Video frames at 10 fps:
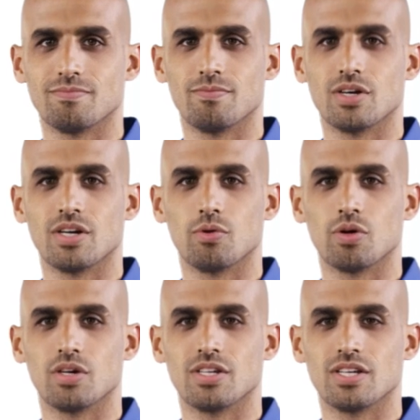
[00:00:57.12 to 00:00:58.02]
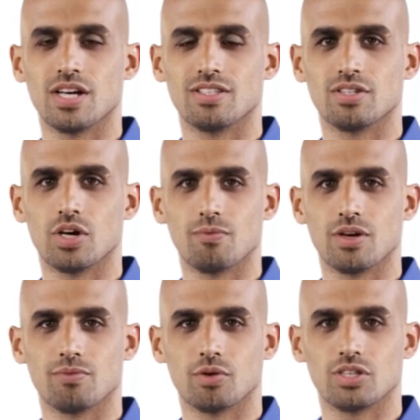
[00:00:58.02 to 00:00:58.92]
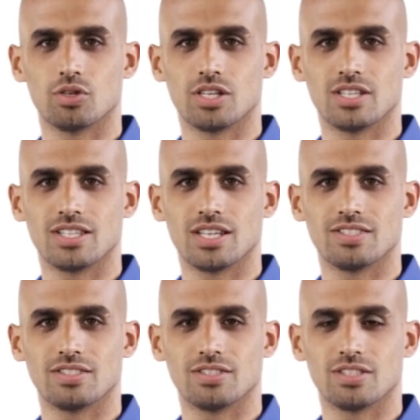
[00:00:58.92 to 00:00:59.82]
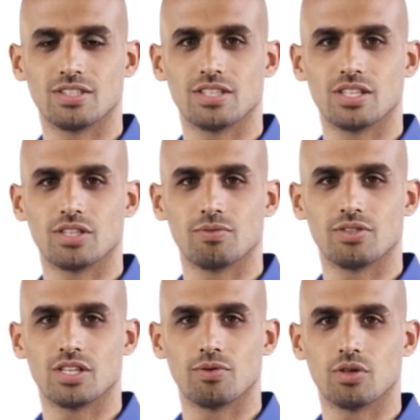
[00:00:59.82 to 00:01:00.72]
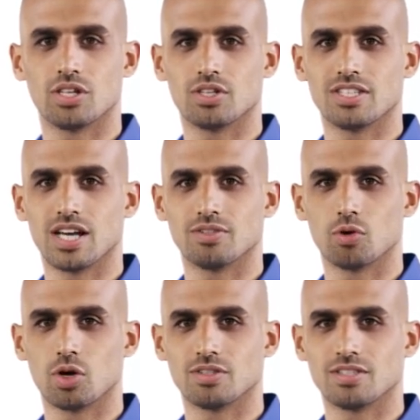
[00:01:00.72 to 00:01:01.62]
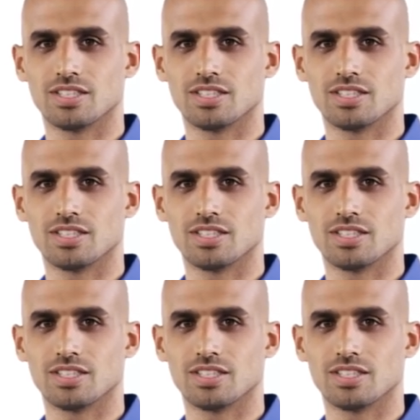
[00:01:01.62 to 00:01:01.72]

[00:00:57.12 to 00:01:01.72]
Now, let's talk about maturity dates. Convertible notes have one,